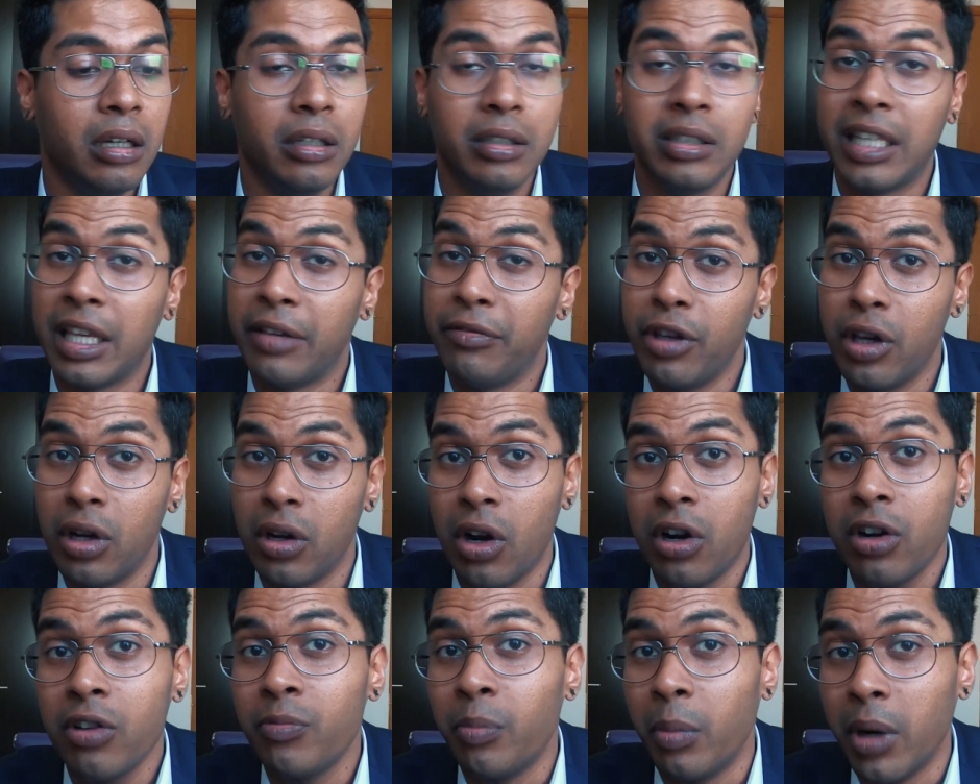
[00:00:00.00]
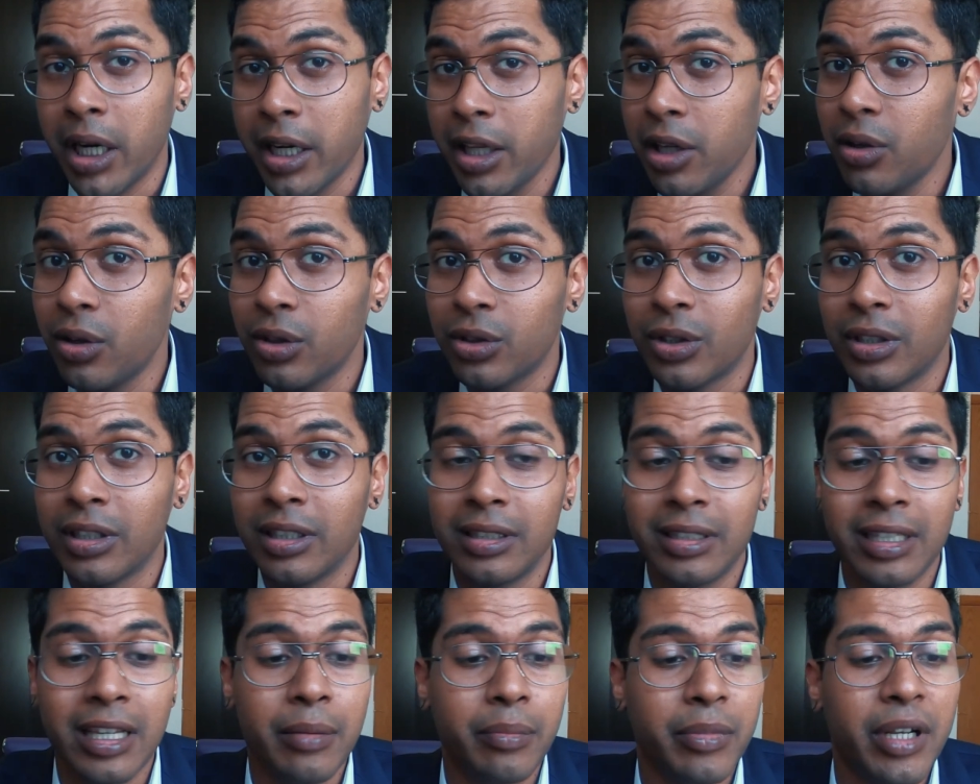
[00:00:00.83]
save you a lot of money also at
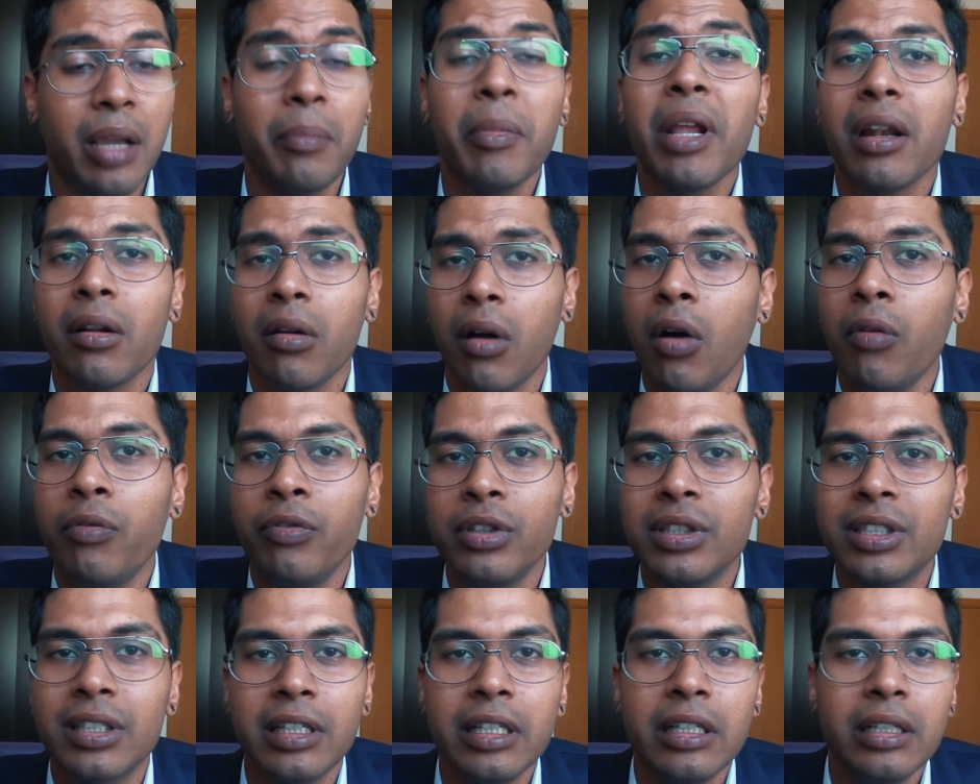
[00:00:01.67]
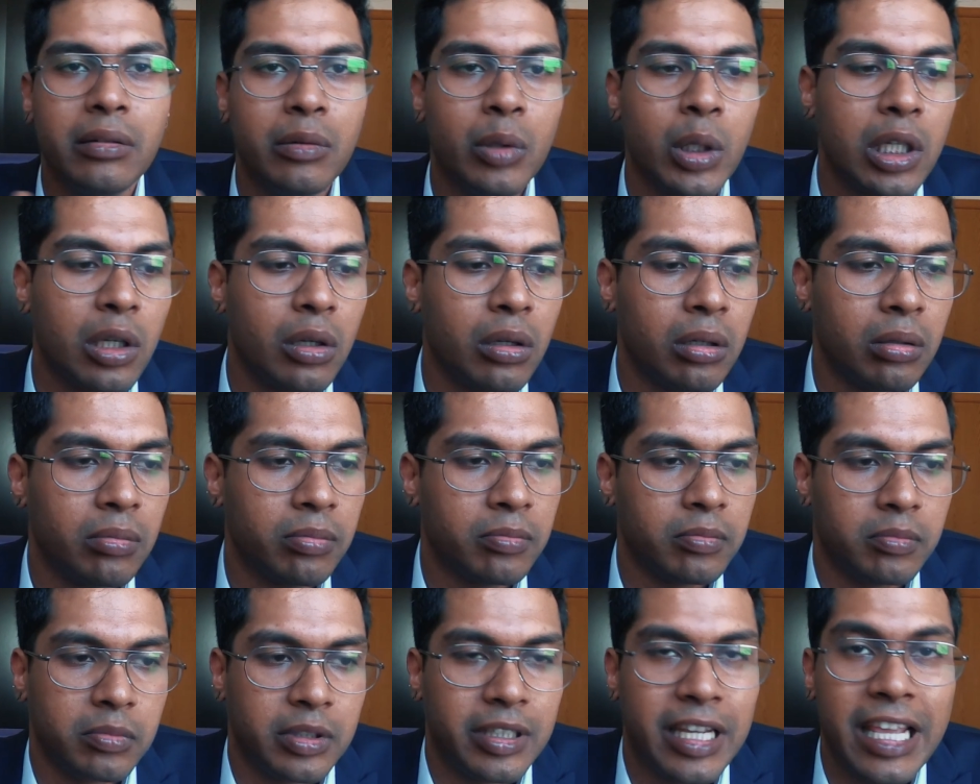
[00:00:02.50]
the same time, and obviously it will
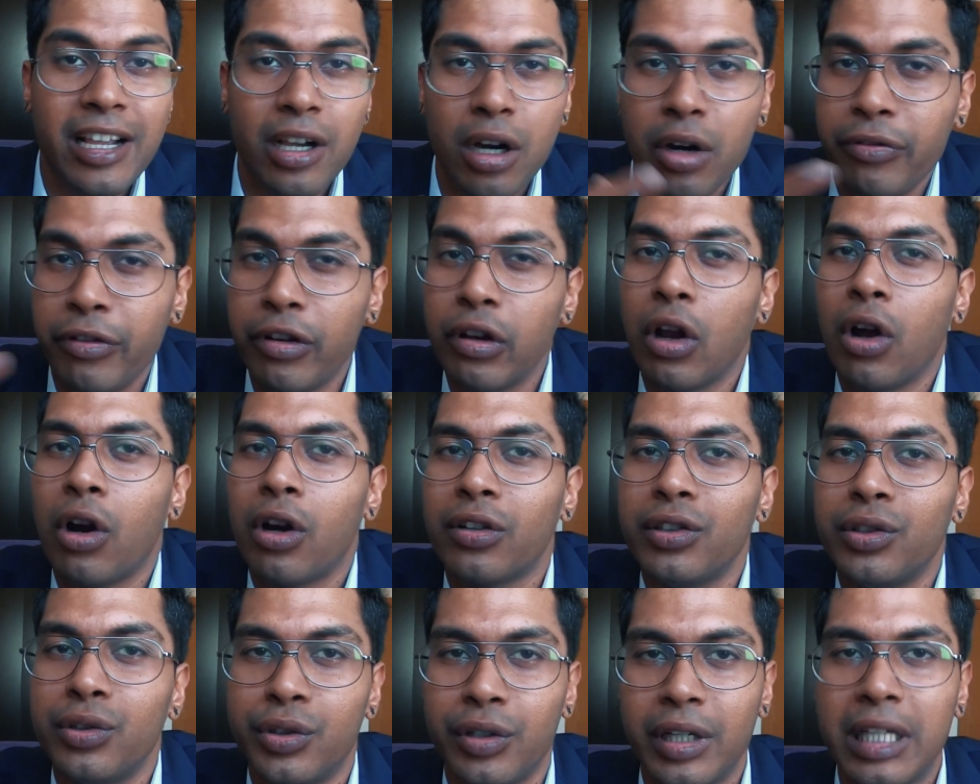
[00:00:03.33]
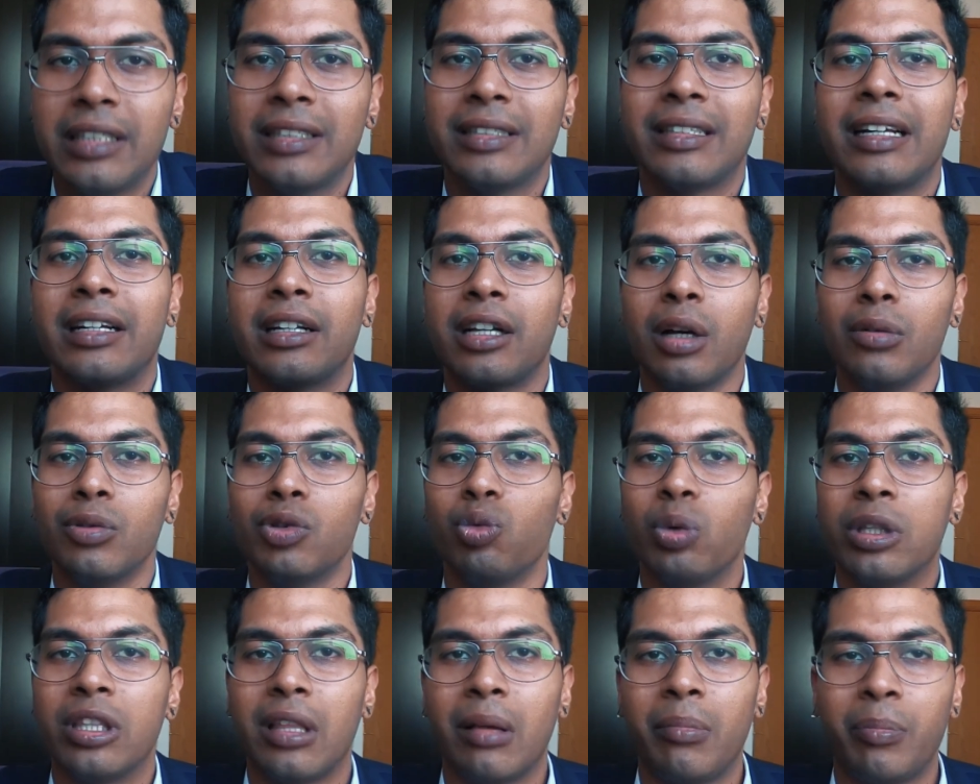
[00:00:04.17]
take off a lot of stress that
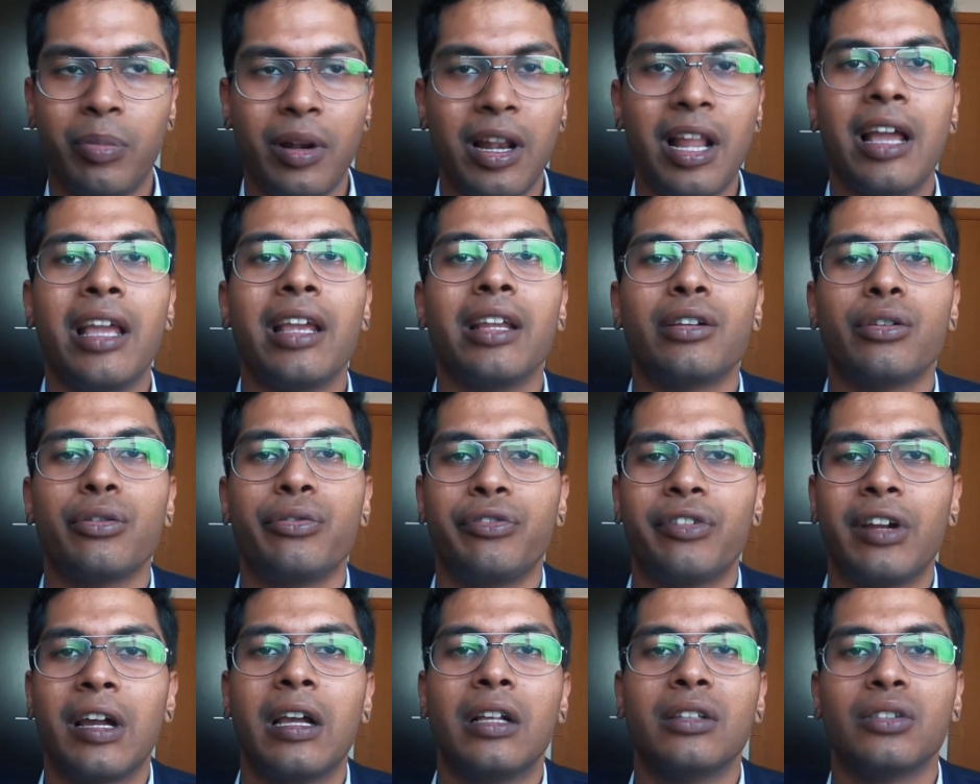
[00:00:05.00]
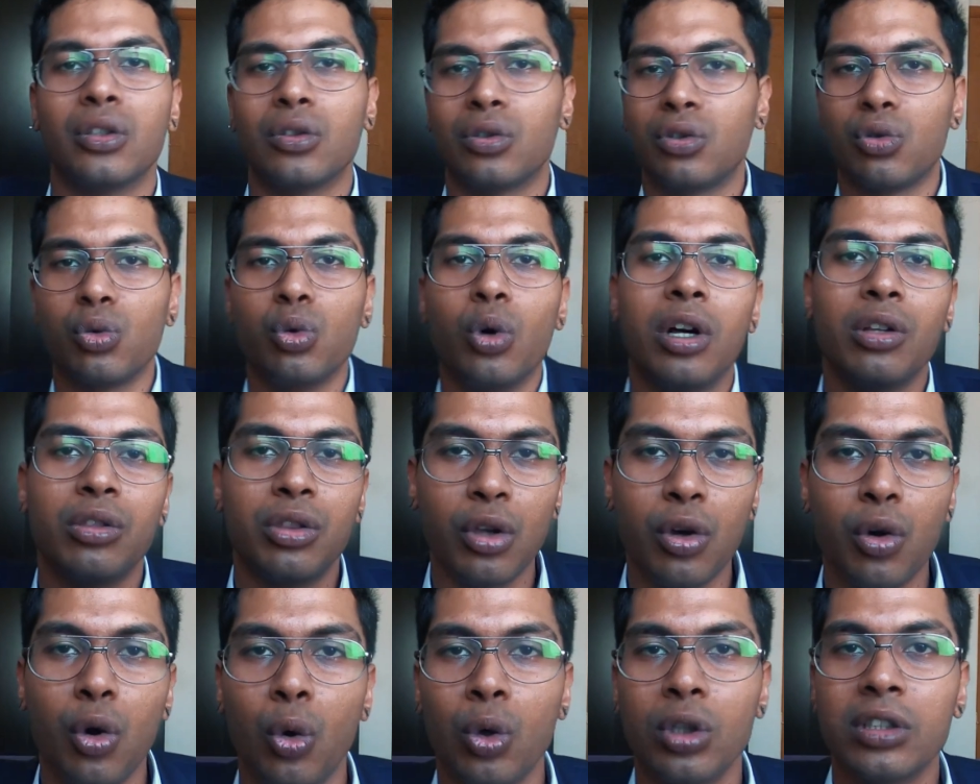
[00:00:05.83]
comes with applying to France or throughout
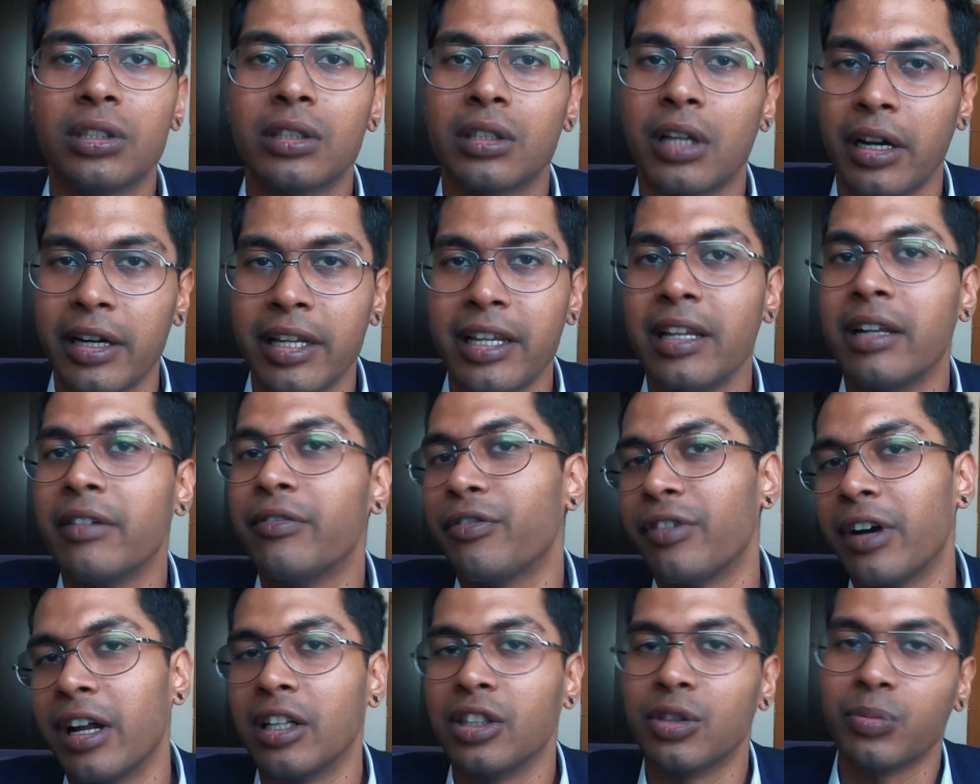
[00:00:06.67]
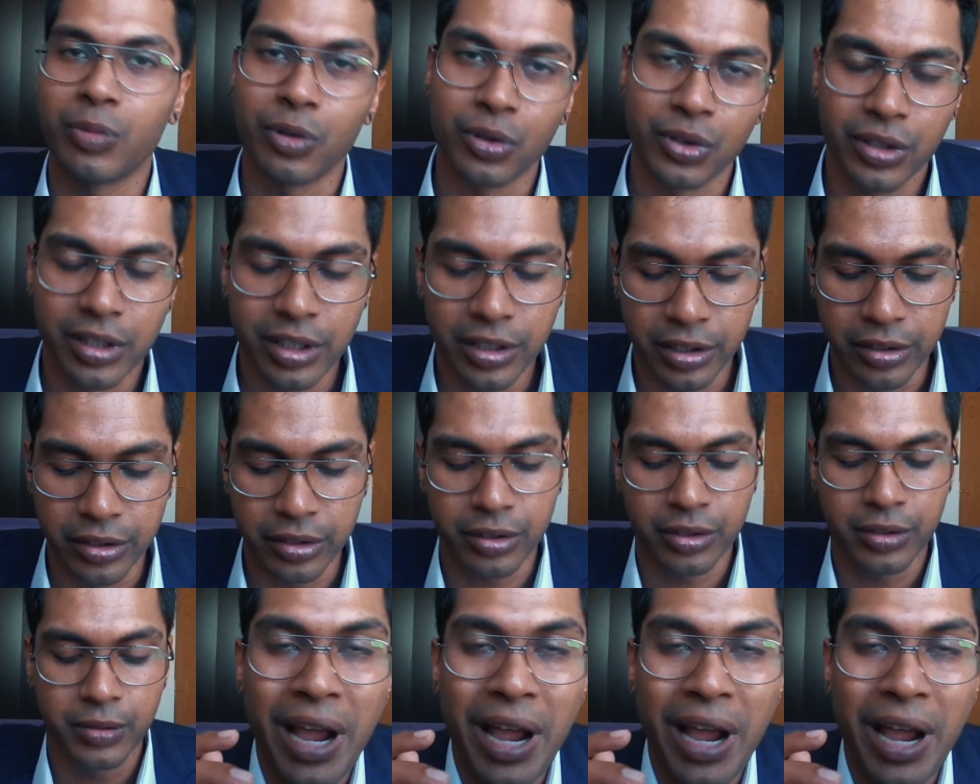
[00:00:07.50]
the whole study in France procedures.